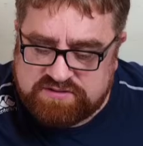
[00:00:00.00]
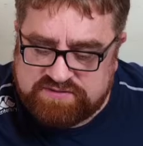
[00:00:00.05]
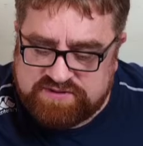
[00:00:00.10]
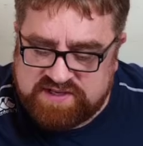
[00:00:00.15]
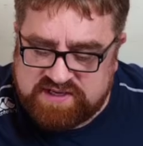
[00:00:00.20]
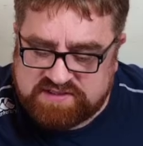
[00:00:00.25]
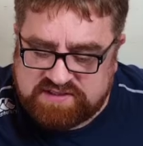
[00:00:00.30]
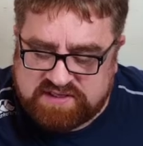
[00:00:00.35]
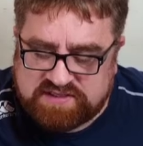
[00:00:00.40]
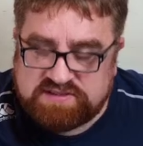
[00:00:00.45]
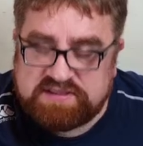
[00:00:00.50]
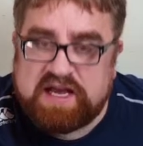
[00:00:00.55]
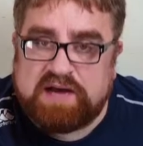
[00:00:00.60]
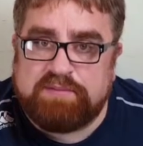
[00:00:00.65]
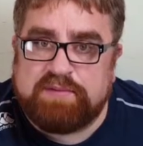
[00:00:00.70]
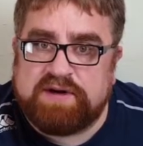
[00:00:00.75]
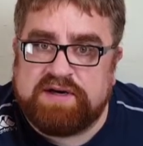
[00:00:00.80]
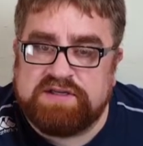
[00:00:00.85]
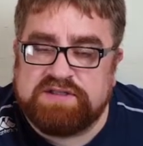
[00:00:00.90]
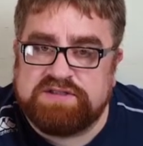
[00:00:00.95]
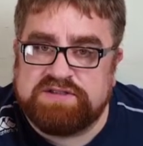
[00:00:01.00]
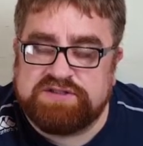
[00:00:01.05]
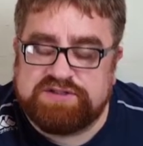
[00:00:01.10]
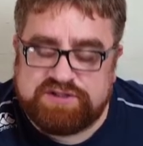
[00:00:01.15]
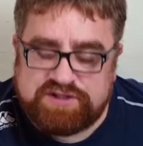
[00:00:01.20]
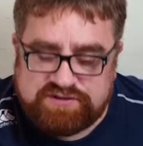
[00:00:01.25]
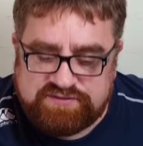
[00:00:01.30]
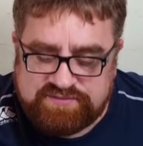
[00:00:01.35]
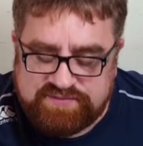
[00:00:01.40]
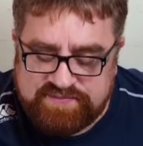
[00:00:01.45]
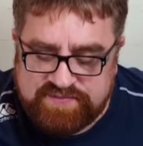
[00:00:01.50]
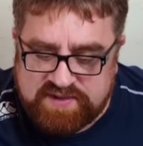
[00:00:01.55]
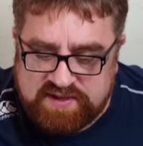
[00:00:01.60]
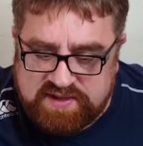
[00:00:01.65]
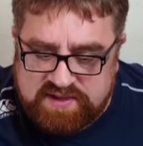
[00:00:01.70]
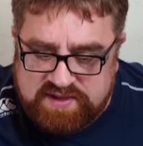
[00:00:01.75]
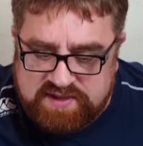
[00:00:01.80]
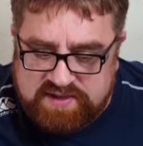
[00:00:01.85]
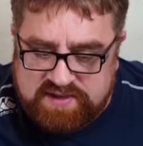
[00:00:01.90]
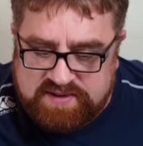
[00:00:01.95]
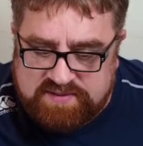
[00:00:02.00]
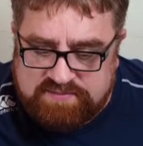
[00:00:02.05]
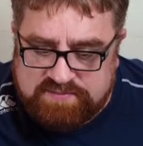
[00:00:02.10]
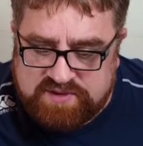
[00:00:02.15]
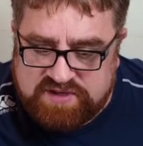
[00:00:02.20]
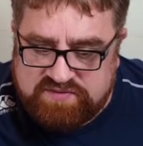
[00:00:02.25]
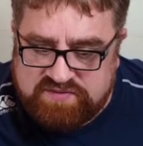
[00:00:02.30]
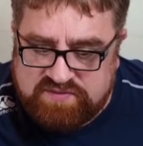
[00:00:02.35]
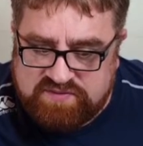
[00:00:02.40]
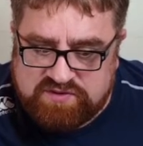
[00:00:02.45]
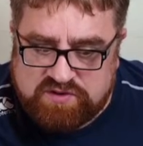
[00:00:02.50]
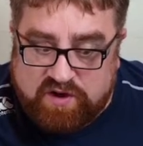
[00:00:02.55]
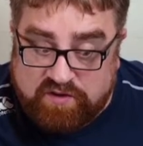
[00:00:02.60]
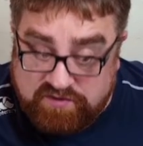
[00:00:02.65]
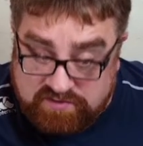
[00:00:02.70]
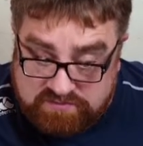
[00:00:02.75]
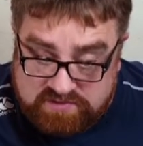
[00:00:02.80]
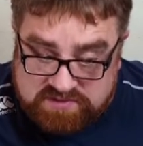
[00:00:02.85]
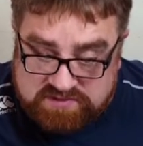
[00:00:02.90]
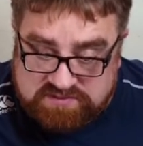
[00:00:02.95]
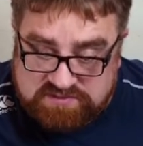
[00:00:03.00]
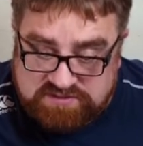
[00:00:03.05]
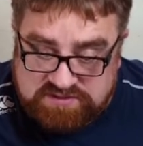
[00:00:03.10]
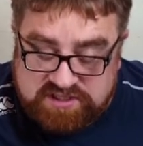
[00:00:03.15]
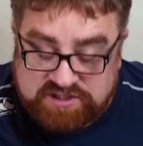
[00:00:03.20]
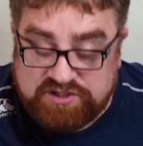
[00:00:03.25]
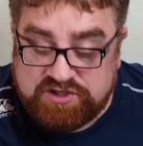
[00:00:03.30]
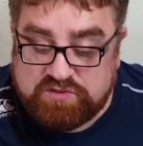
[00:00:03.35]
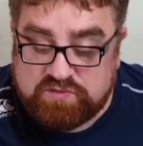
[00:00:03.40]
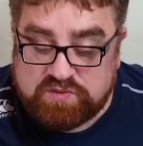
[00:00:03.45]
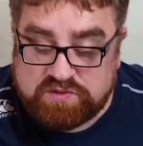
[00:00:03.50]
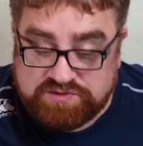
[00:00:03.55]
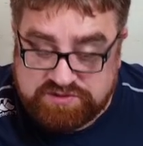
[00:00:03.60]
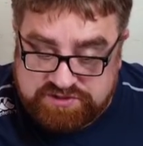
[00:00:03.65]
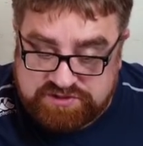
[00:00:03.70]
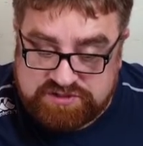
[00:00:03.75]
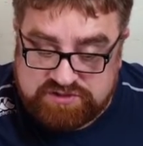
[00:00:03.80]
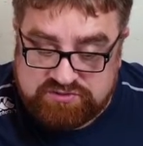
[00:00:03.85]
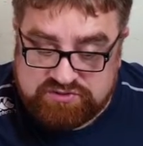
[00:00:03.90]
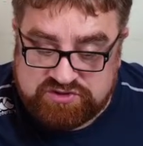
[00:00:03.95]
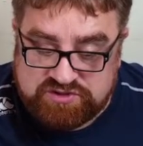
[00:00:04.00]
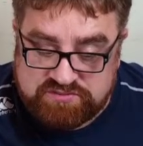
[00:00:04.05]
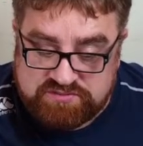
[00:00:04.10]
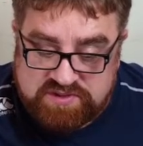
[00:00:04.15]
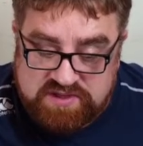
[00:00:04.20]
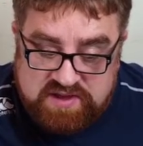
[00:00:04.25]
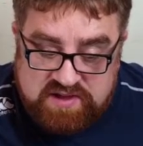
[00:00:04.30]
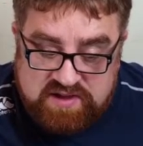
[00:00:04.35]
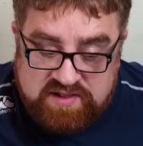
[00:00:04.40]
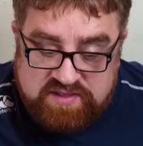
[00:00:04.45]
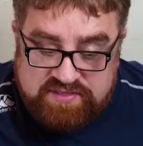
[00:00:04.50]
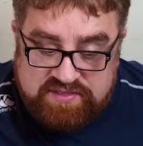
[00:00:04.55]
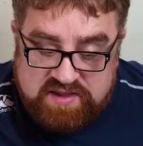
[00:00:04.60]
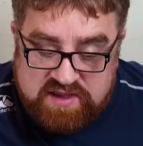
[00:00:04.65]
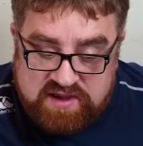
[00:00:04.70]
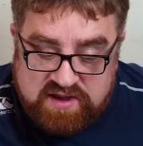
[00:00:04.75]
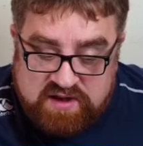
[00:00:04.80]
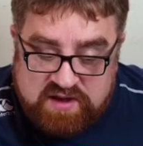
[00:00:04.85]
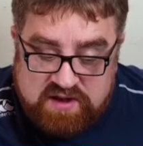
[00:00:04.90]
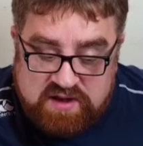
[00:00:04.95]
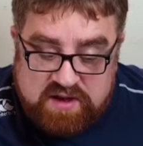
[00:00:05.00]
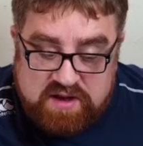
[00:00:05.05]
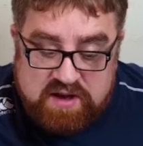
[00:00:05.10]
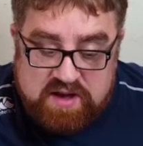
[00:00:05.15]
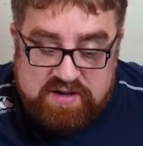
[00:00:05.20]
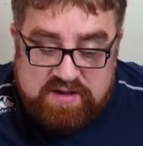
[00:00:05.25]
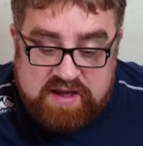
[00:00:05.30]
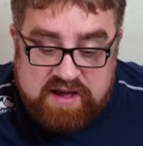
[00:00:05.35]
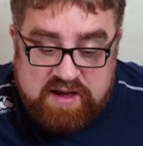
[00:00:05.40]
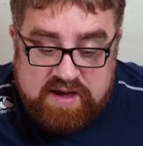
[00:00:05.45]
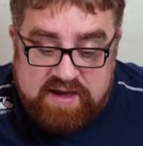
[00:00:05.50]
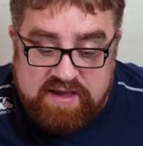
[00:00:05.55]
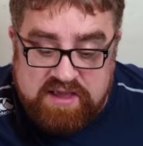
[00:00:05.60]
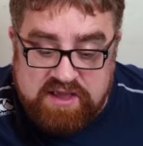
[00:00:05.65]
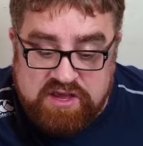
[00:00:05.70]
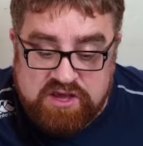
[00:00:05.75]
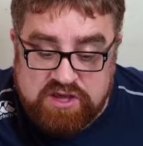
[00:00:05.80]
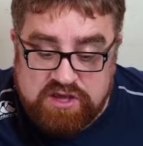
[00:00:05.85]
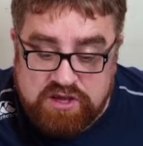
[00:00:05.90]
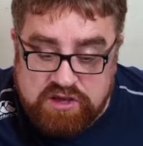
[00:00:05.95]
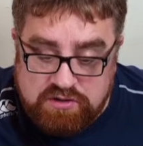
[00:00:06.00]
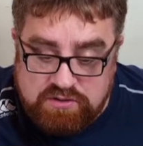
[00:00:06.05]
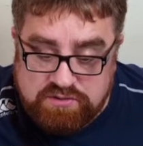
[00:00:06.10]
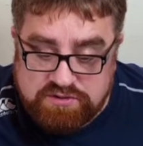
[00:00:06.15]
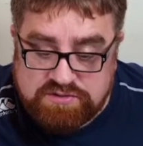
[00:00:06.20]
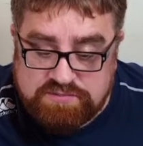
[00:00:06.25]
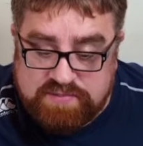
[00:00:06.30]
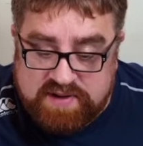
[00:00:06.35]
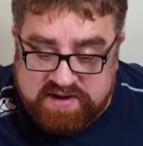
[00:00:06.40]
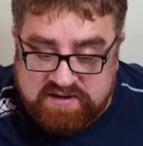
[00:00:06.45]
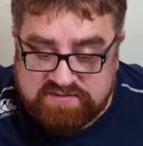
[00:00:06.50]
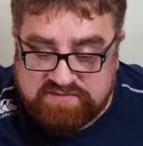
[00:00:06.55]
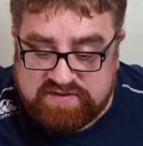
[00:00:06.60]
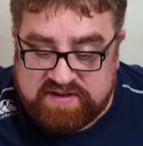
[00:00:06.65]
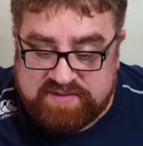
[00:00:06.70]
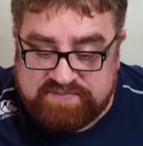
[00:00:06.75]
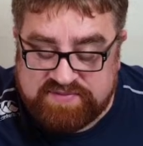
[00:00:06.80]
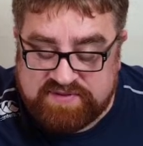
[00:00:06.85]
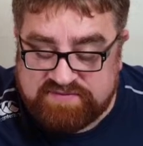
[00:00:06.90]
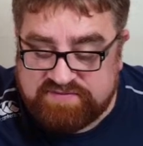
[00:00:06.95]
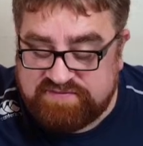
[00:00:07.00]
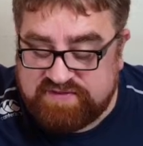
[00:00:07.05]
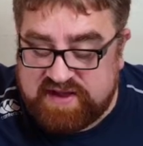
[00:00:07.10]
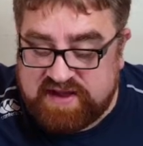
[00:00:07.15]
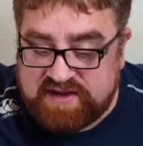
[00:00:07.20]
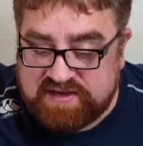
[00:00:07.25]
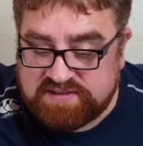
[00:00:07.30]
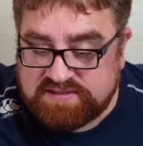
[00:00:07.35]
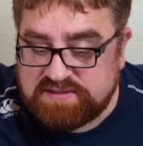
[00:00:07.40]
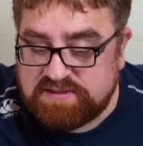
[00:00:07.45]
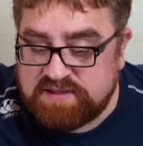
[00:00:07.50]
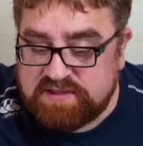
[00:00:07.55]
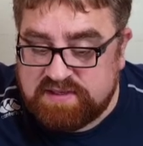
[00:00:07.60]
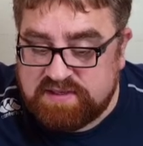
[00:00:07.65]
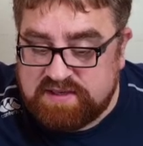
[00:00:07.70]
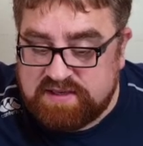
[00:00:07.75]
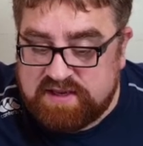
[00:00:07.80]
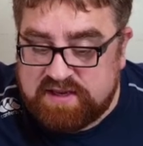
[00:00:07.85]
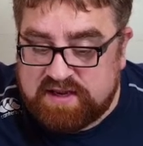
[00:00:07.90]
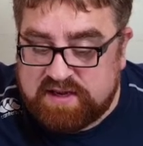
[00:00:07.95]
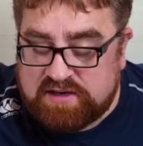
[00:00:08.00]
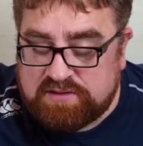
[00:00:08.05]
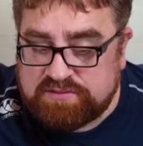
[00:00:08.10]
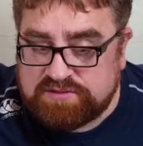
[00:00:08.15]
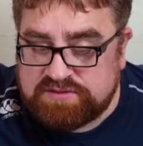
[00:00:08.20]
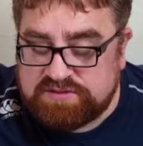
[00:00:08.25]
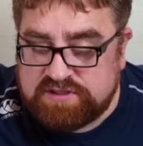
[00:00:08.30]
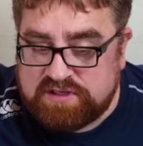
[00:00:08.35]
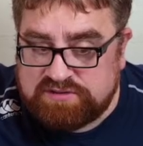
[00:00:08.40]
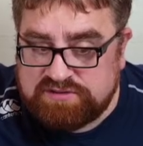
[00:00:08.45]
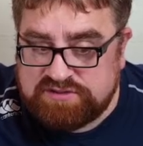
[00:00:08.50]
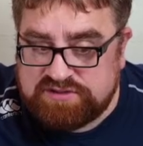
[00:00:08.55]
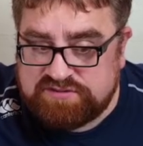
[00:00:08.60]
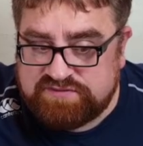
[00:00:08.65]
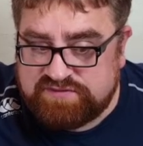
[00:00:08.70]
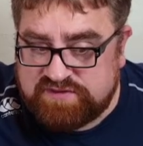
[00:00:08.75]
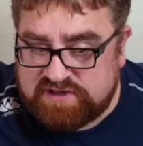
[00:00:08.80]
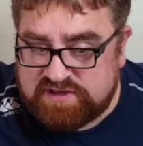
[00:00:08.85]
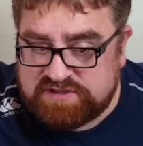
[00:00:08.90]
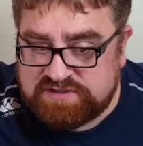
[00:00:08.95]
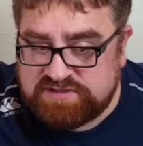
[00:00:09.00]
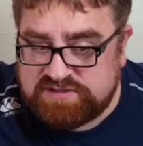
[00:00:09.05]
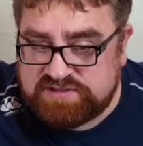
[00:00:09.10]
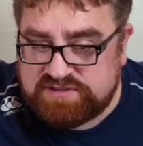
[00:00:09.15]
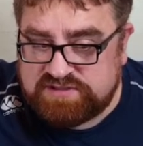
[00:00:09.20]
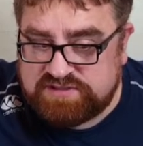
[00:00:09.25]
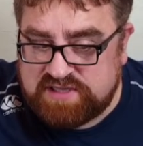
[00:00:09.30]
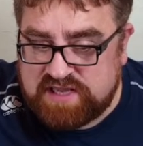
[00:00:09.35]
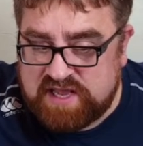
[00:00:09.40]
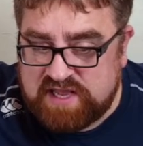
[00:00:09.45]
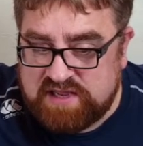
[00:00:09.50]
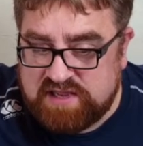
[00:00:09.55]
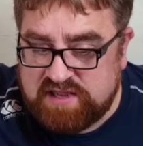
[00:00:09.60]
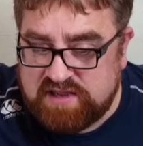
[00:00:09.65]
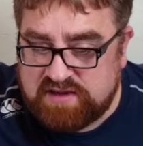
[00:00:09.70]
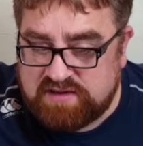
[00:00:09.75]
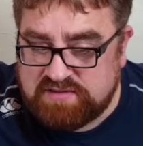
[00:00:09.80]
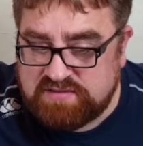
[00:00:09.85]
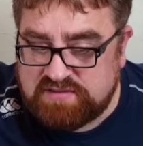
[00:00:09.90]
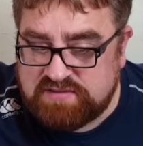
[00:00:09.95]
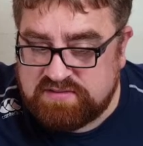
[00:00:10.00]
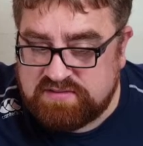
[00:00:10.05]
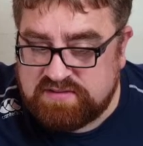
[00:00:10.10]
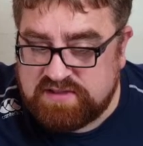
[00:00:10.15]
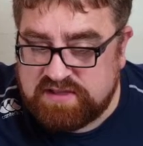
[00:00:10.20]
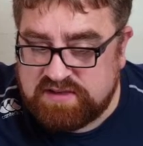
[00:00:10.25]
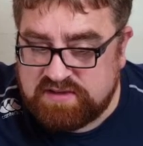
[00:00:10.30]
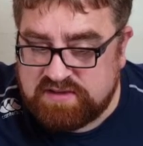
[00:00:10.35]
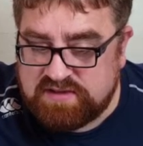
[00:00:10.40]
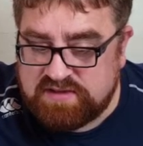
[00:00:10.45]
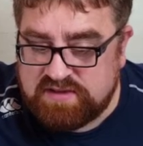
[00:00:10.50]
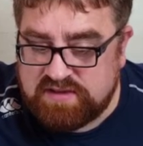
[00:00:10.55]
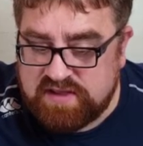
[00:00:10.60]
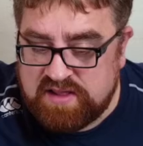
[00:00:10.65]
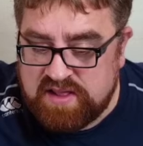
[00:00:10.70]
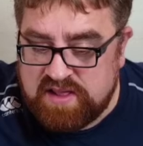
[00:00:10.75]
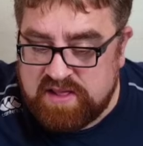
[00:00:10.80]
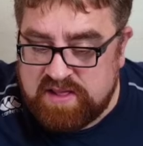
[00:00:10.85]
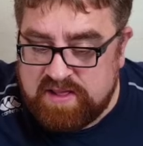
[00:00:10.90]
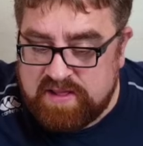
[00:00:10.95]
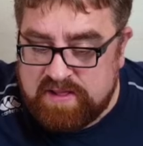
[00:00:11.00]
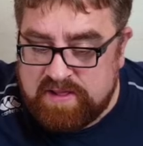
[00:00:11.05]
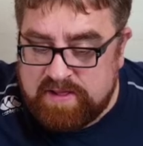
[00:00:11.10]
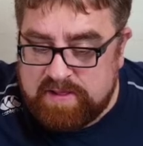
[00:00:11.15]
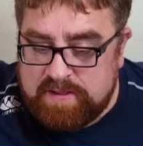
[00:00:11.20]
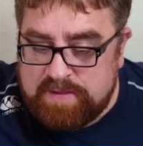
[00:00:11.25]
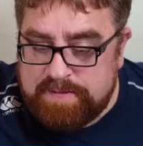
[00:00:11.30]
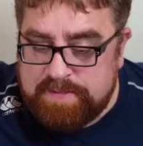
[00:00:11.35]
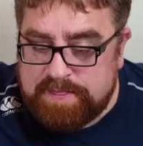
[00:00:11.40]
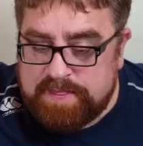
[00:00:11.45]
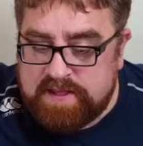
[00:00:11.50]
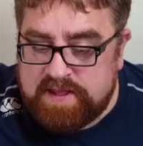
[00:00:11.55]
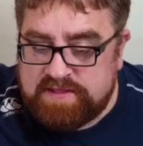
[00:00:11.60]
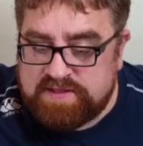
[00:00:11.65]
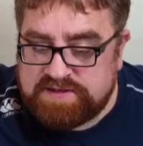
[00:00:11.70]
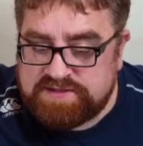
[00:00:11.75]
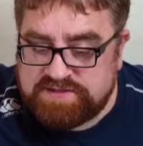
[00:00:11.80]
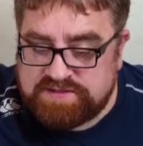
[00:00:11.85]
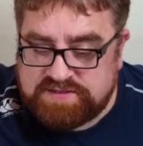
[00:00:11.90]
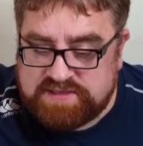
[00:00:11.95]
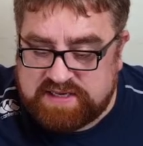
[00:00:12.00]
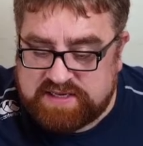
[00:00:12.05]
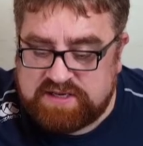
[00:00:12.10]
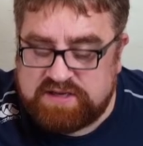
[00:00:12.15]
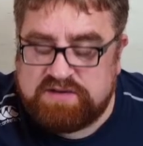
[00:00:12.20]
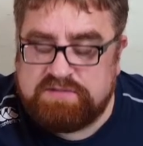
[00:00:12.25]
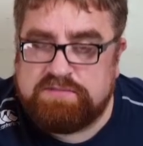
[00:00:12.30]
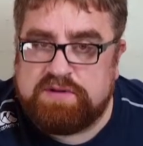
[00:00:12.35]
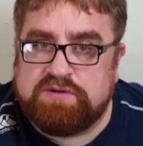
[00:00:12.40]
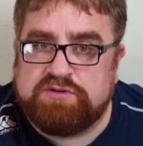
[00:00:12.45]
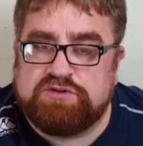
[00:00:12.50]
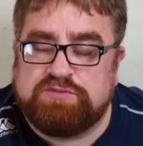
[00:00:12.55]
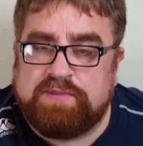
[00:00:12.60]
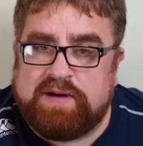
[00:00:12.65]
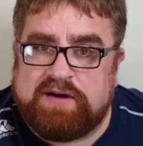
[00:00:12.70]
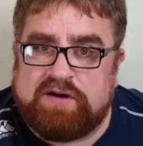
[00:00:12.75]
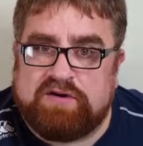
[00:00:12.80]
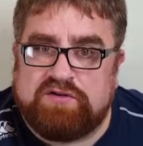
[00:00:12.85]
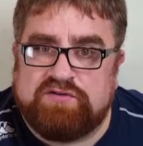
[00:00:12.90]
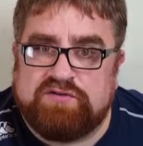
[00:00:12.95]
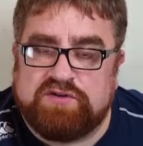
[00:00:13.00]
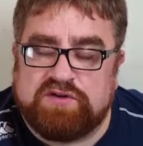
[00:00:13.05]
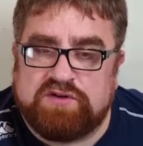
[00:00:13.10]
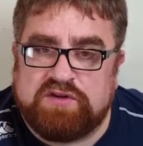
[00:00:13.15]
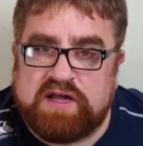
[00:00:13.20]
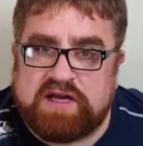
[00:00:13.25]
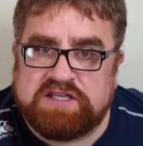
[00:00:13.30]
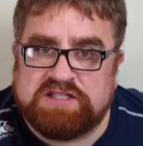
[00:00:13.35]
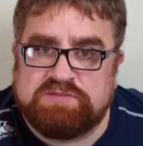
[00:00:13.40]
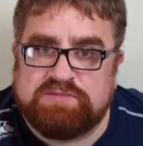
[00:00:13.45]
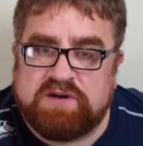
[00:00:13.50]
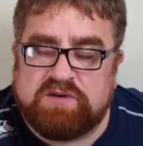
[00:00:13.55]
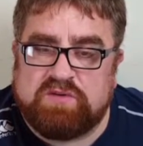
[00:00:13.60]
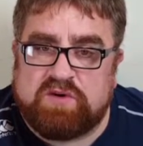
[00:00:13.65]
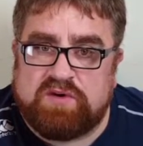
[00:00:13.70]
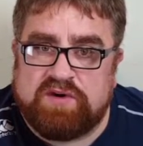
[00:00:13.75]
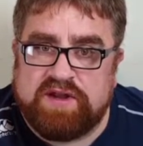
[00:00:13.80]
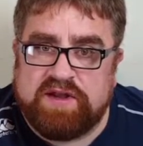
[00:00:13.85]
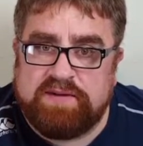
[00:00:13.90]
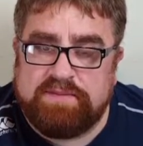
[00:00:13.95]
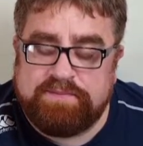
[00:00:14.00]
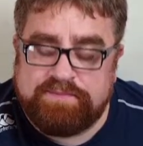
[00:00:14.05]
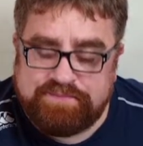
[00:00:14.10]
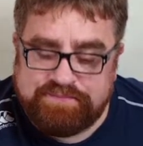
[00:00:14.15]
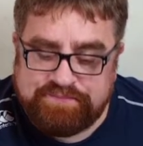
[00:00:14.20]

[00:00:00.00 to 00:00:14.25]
of things like scat bikes and stuff. But if you've got the models and you want to use them, they are a huge benefit. In fact, I would go so far as to say I think they're the second most powerful aspect warrior